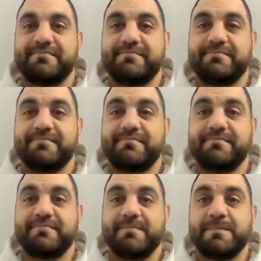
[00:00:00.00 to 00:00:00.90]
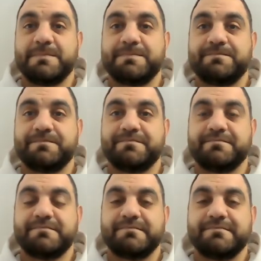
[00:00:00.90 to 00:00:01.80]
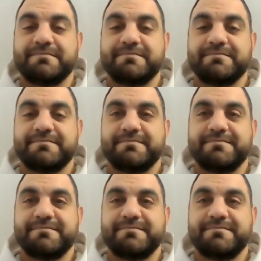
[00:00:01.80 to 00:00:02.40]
No words are spoken by the person on screen.